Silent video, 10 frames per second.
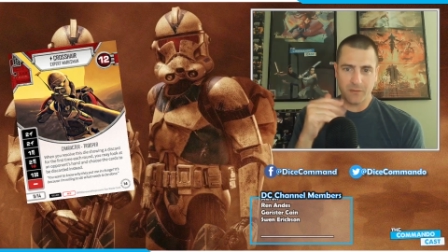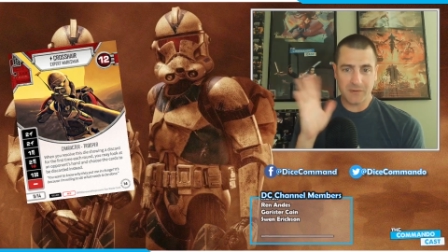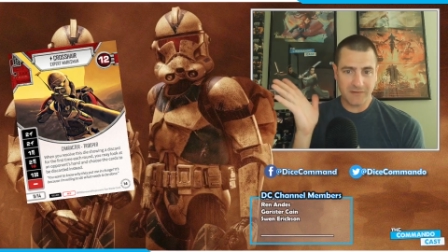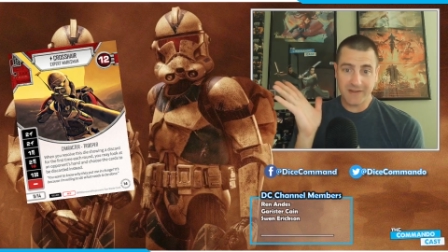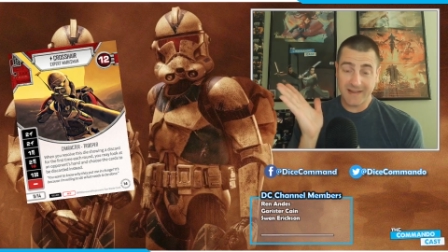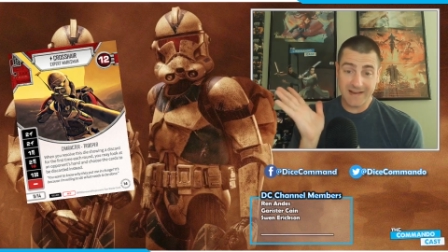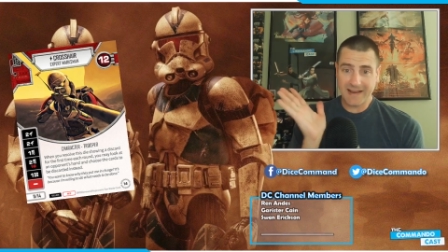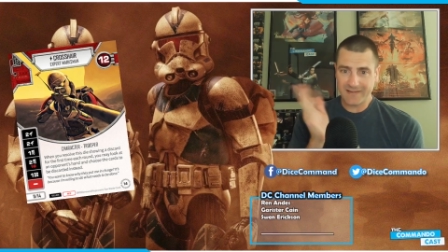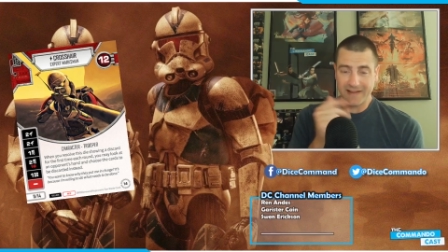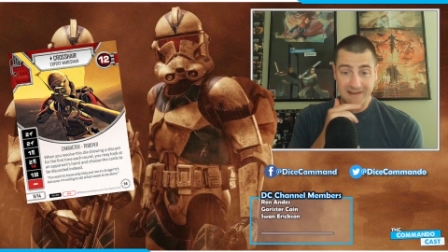oblivion,
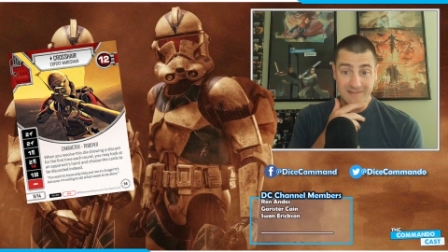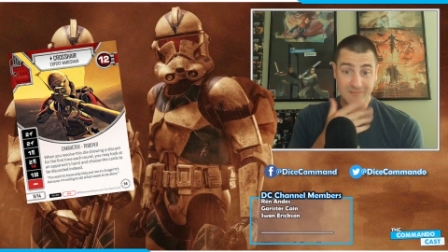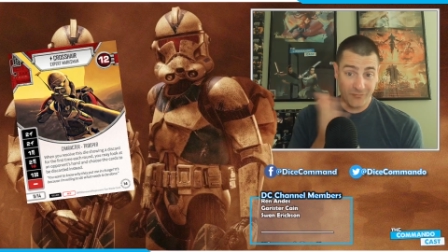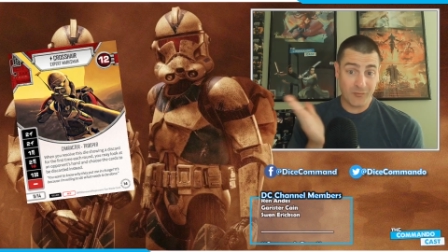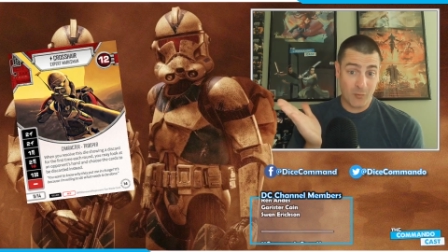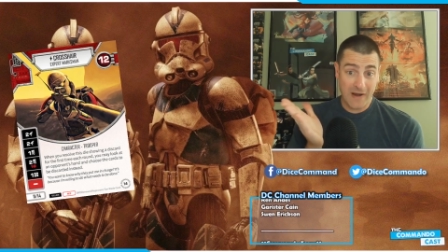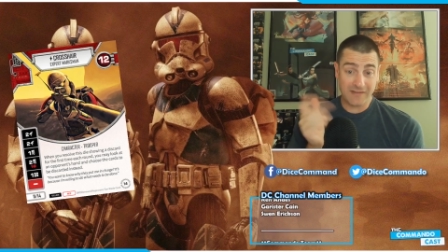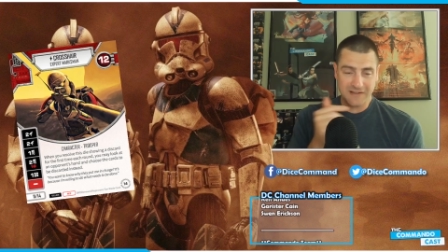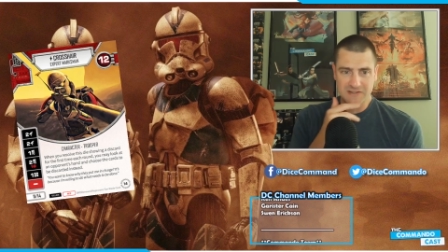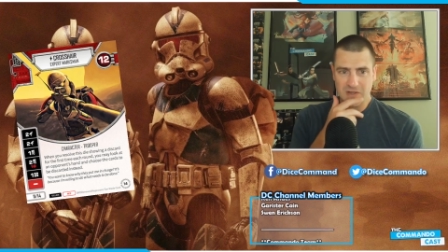and and
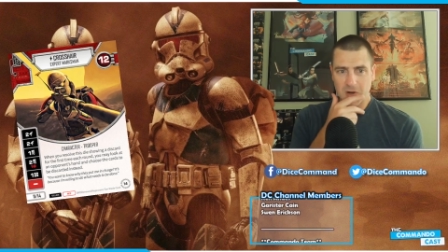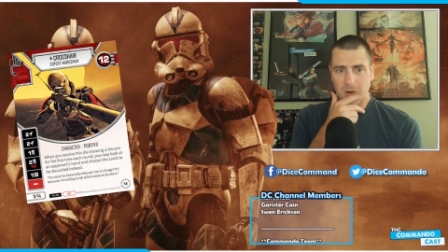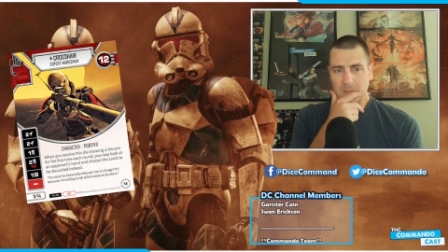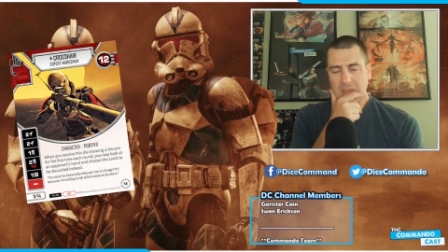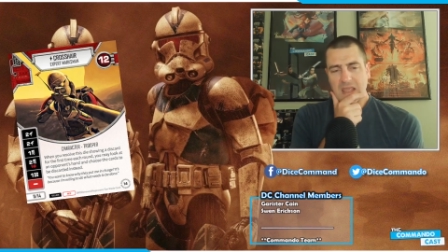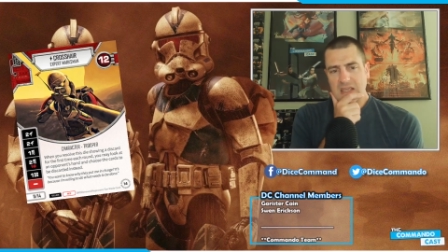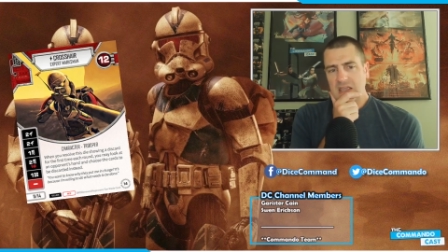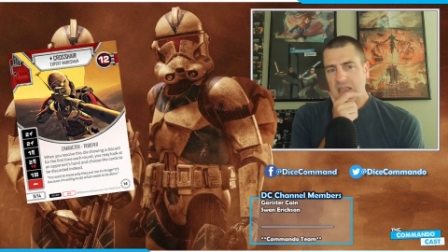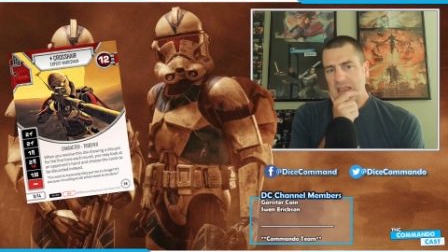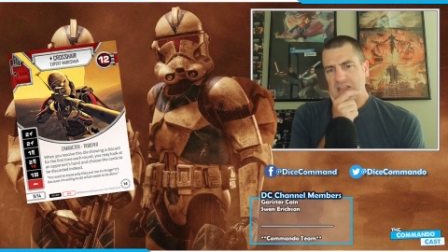rightly so.
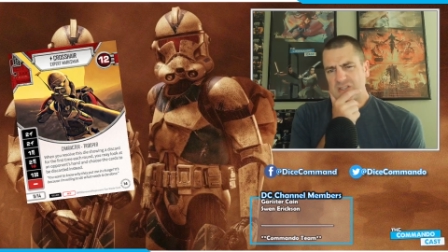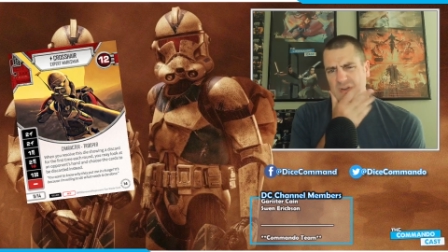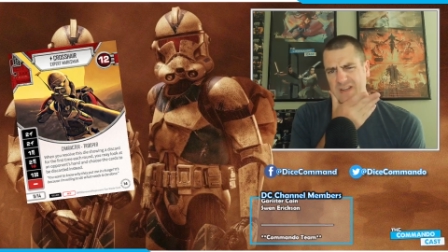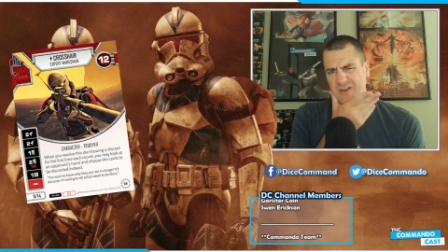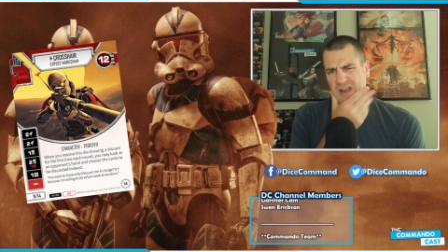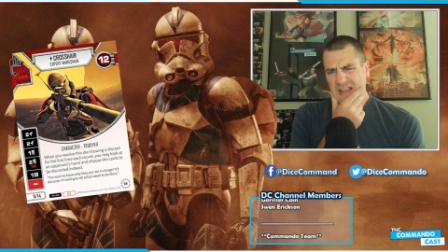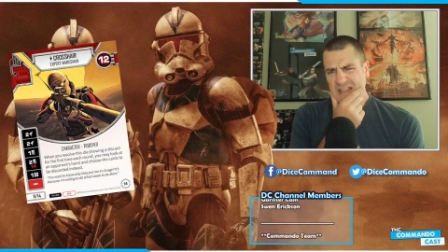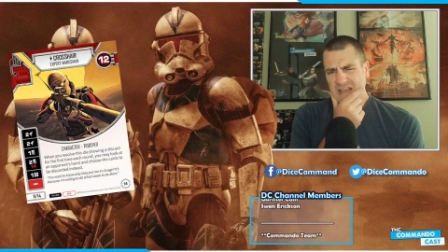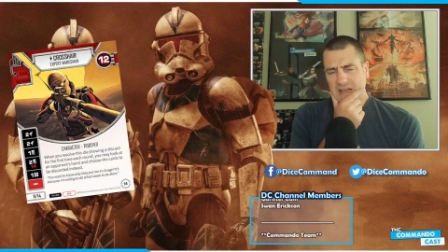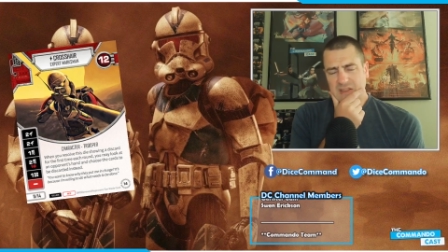So you're not
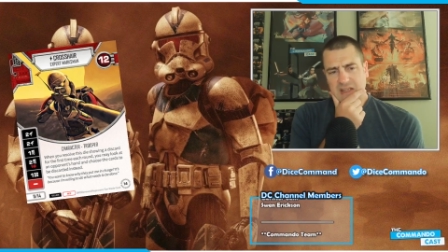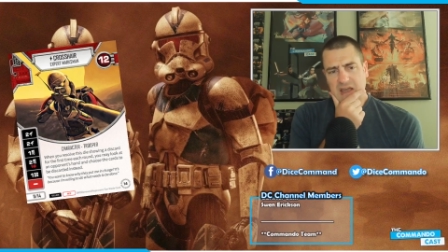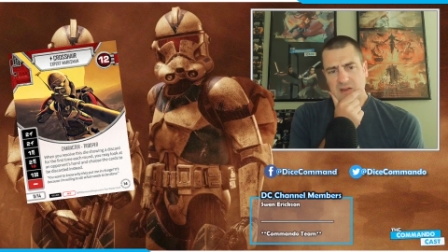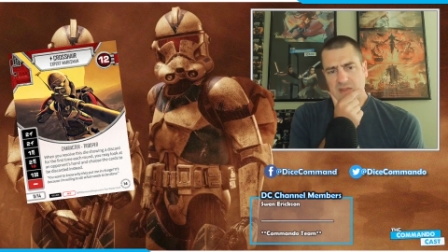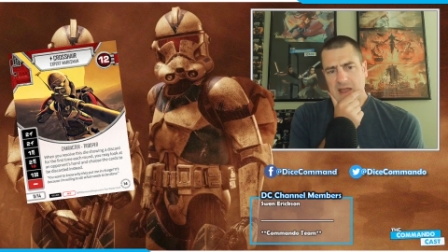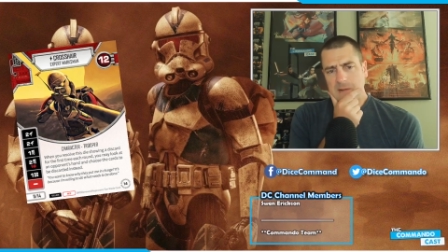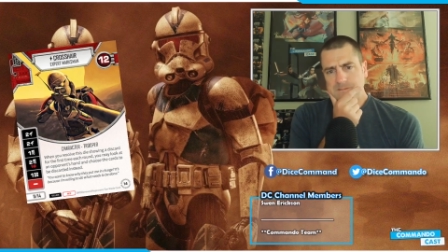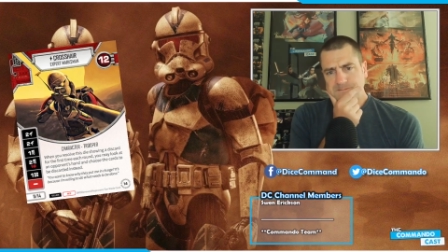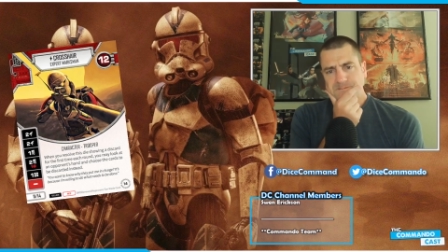getting anything out of that.